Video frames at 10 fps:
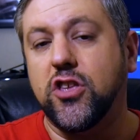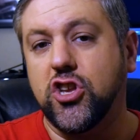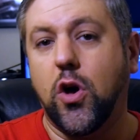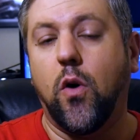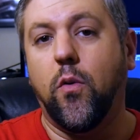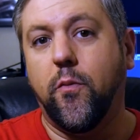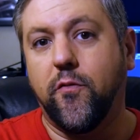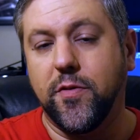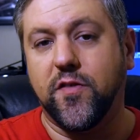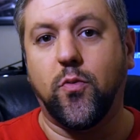of the show
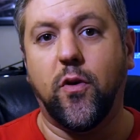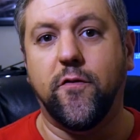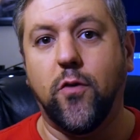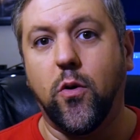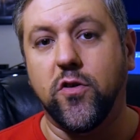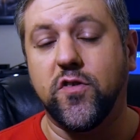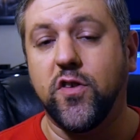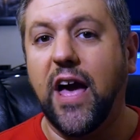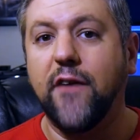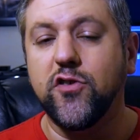from this point forward.
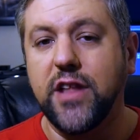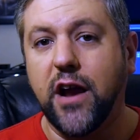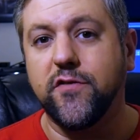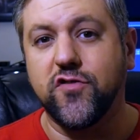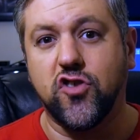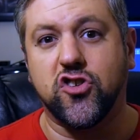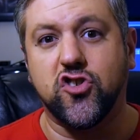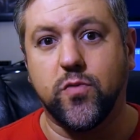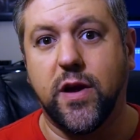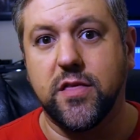So you have your narrative
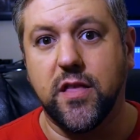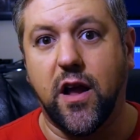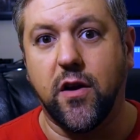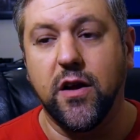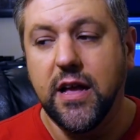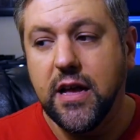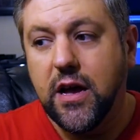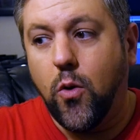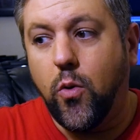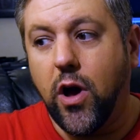structure right there.
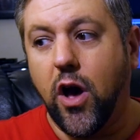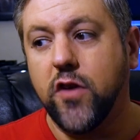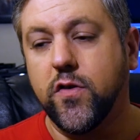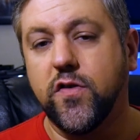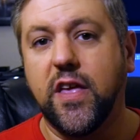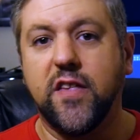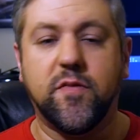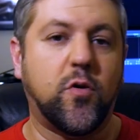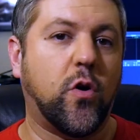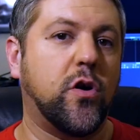We also see
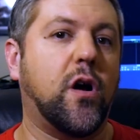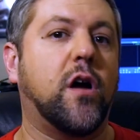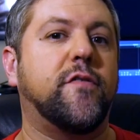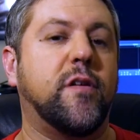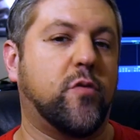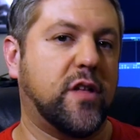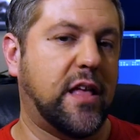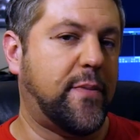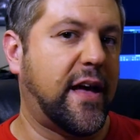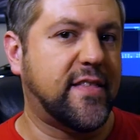some choreography. We're gonna
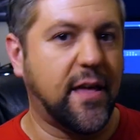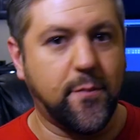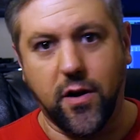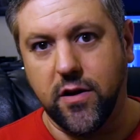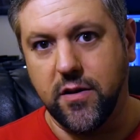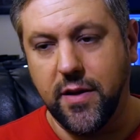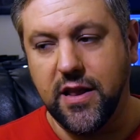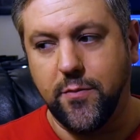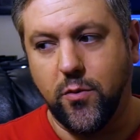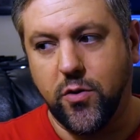get back to that part in a
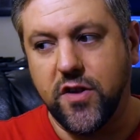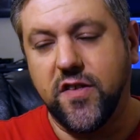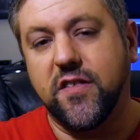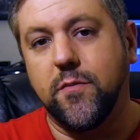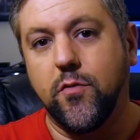minute, but we're gonna see some